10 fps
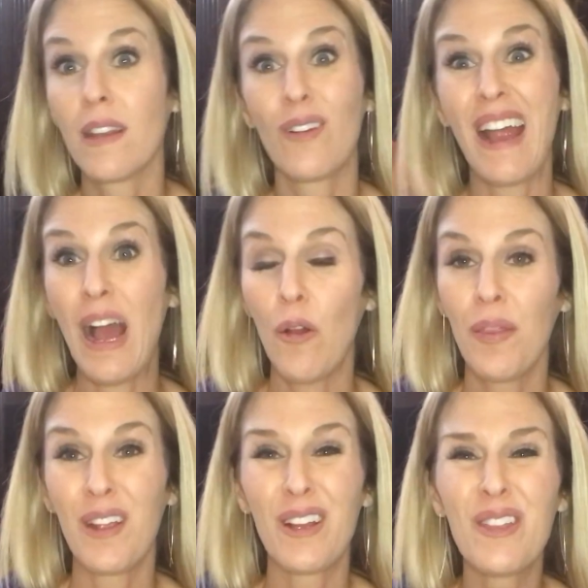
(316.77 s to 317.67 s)
that are
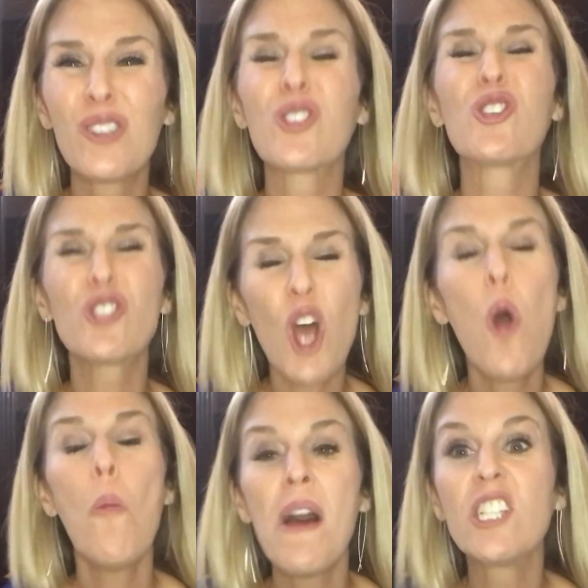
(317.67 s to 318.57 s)
out there, and there's
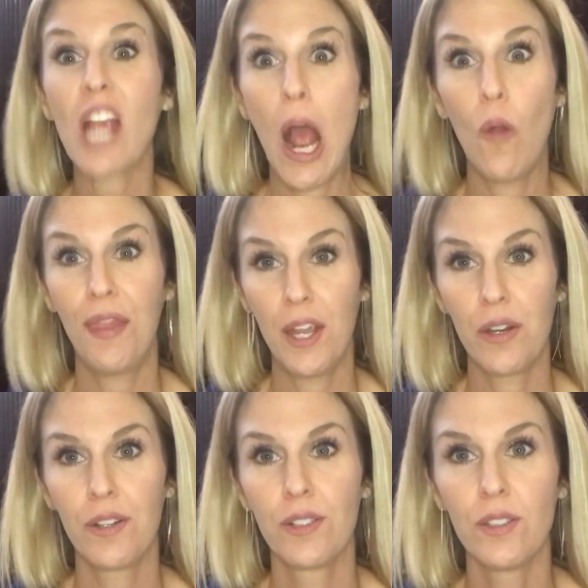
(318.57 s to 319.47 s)
so much out
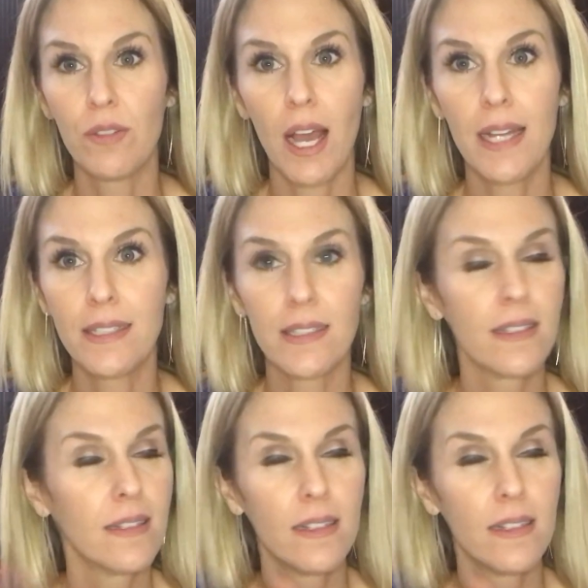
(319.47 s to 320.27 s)
there, you guys.